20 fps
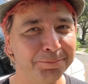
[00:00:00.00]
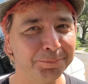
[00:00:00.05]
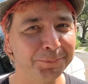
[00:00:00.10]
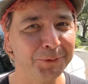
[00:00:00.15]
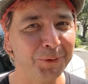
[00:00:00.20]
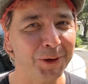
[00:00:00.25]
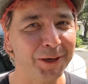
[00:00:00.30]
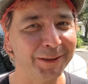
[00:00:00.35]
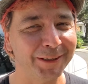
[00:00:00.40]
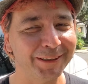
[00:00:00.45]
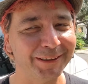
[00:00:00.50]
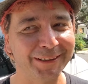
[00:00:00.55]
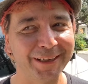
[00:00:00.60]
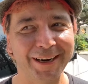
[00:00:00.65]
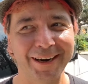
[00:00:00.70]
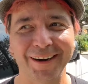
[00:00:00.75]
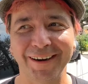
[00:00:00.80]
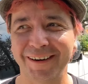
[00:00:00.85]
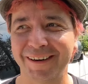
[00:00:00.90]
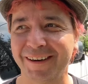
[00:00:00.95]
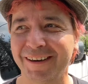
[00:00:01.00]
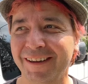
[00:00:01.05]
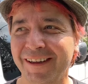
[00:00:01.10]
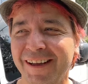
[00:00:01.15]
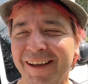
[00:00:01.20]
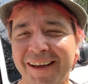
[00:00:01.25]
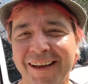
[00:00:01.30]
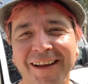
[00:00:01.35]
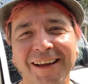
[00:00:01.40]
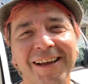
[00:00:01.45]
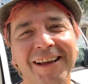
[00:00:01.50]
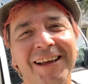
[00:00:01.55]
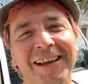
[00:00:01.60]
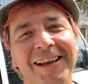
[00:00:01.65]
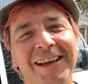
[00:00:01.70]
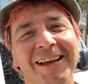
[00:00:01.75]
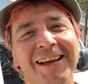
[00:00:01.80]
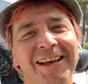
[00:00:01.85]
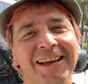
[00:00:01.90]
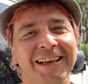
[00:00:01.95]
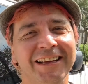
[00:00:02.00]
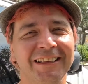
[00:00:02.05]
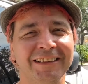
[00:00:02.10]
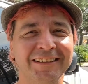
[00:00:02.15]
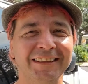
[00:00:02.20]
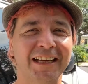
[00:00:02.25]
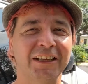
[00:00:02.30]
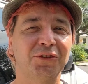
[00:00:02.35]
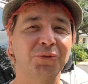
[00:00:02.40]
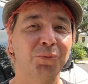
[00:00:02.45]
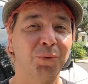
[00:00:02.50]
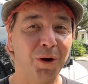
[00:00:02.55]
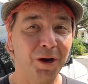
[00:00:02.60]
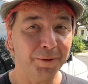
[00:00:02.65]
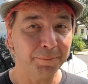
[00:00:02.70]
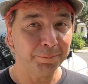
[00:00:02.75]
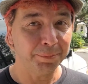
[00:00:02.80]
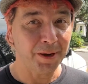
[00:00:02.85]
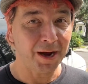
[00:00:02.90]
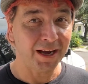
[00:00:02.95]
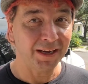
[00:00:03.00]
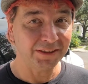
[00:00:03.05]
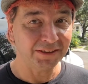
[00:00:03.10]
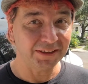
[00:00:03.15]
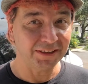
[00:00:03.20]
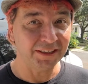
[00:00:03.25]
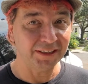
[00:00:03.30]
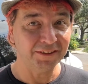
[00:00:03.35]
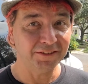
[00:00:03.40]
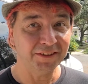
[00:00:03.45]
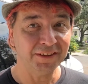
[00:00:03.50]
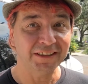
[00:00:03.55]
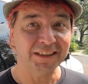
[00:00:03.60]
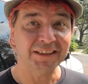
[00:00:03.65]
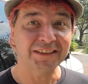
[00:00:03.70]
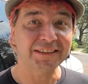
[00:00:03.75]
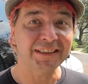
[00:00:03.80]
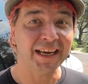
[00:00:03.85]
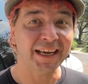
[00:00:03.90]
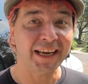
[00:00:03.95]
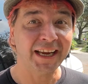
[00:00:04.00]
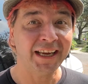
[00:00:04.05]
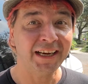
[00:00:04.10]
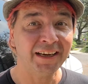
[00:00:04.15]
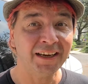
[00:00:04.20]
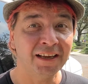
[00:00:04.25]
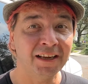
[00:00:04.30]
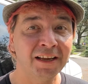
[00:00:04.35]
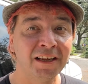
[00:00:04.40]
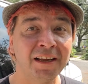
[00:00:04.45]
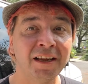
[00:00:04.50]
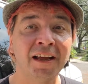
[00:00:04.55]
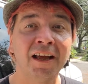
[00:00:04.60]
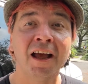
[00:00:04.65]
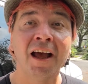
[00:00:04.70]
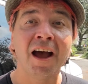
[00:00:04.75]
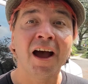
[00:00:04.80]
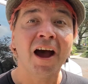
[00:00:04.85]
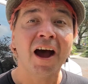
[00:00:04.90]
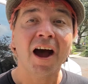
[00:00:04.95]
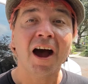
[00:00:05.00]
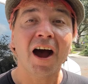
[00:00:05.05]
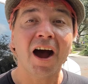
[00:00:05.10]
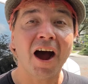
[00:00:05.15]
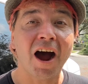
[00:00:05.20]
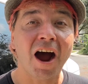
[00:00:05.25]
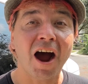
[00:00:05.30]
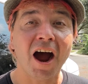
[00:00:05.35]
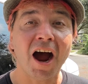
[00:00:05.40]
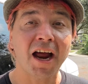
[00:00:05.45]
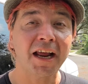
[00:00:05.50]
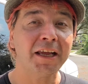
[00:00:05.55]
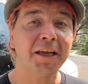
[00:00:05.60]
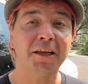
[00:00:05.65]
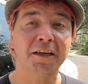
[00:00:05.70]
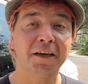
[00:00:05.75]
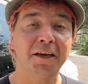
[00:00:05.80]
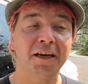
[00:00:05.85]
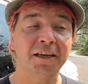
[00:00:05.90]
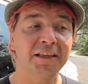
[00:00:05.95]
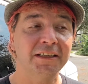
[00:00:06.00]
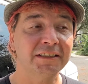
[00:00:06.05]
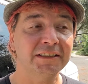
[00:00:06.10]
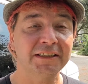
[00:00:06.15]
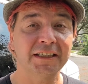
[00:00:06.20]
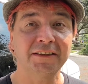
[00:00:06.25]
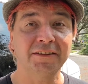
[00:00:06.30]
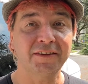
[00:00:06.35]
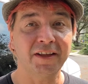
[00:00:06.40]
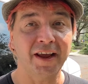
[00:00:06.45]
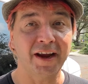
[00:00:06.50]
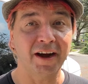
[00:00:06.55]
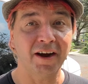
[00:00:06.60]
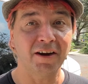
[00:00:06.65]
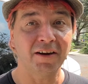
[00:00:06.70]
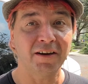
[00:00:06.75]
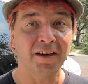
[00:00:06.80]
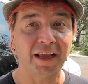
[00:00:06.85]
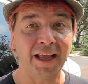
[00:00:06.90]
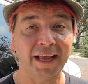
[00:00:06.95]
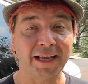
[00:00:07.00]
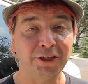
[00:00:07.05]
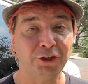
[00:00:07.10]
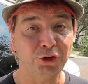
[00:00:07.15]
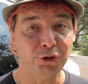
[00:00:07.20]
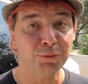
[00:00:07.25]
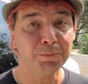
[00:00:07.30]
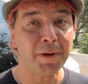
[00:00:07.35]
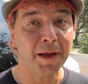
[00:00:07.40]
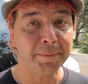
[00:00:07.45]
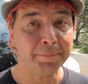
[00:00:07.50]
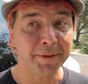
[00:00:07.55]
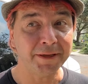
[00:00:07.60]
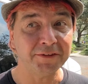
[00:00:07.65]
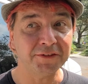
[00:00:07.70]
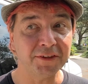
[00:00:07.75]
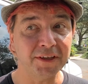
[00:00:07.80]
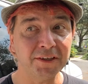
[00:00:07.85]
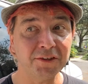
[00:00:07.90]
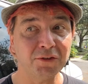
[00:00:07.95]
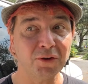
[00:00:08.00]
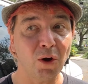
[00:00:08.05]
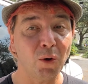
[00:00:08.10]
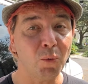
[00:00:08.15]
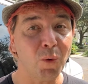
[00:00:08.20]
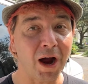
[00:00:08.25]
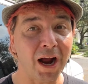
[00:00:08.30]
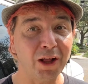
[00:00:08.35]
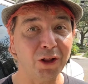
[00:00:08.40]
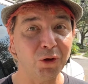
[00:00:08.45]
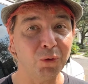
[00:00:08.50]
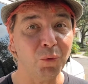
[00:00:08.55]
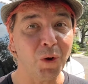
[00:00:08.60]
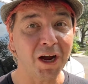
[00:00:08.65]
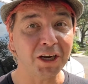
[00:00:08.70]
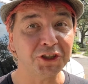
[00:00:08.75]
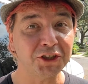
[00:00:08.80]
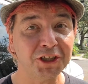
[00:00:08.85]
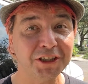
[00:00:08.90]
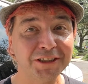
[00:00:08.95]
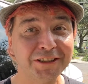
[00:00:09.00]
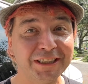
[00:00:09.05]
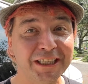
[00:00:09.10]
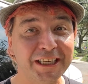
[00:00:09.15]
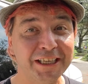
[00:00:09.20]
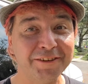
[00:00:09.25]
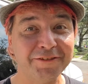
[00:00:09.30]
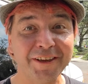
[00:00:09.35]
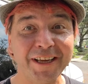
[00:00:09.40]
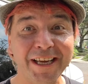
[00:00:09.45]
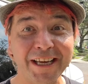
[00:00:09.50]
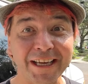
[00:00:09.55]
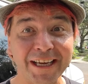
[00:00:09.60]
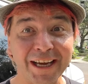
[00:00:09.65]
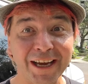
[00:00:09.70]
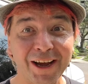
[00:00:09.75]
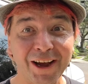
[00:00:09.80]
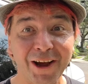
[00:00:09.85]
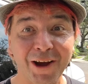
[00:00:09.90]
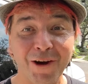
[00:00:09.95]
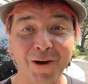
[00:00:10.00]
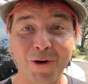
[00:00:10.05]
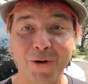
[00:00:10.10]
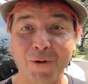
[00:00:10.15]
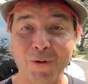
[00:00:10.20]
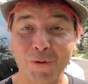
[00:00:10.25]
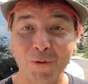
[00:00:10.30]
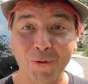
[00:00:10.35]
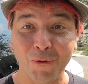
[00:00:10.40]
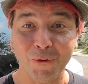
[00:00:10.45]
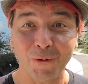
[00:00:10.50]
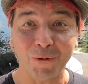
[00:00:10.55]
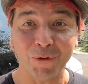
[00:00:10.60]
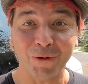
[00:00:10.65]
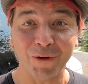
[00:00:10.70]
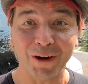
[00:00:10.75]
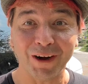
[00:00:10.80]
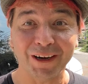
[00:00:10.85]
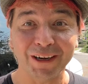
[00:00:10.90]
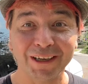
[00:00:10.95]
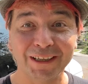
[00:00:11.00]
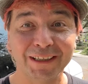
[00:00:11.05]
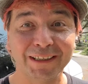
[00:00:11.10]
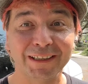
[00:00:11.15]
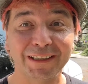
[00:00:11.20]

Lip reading: toilet there. That's one positive. The second, I could sit there and do my business while watching TV or